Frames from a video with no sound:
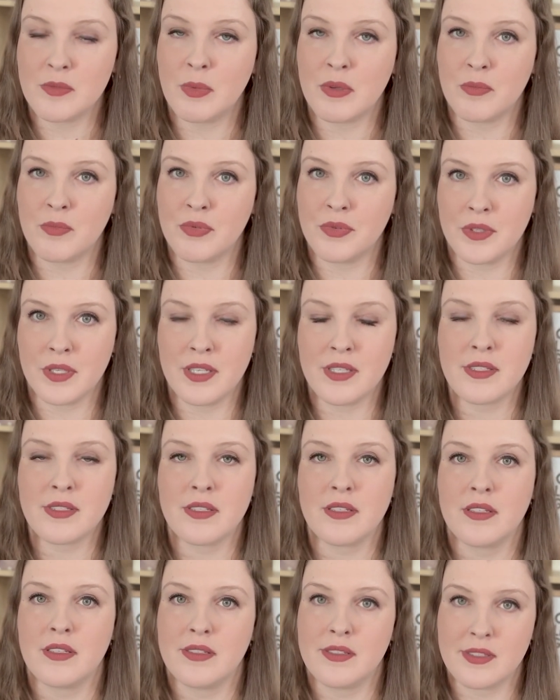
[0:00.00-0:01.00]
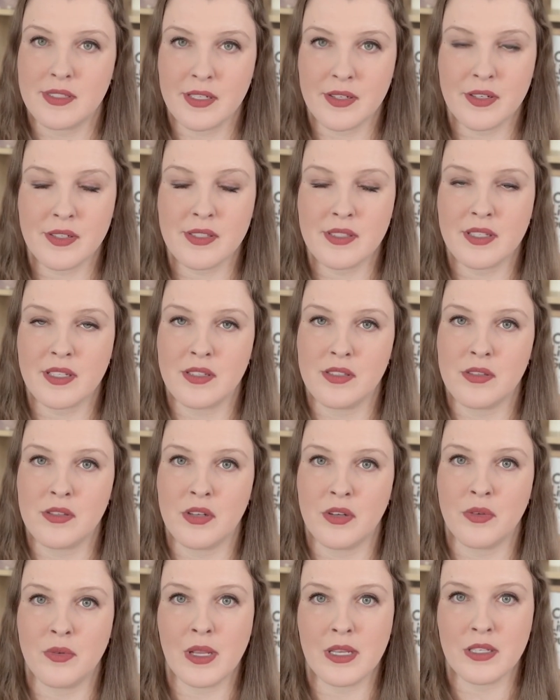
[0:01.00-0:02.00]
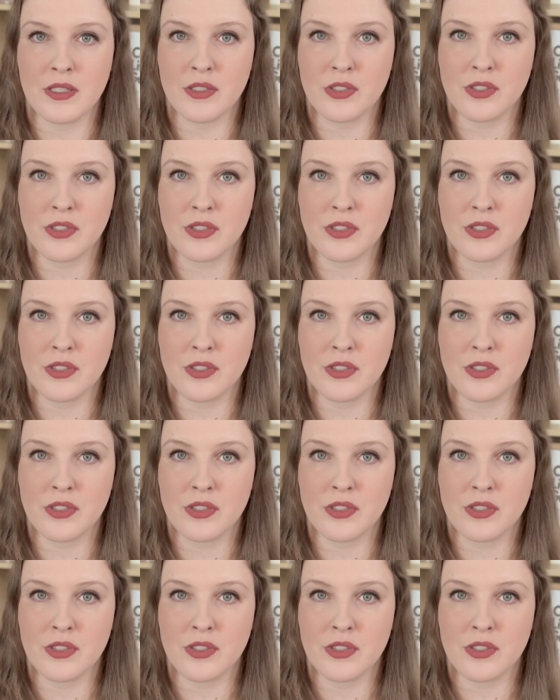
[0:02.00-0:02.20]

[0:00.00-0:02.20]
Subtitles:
but please seriously consider rental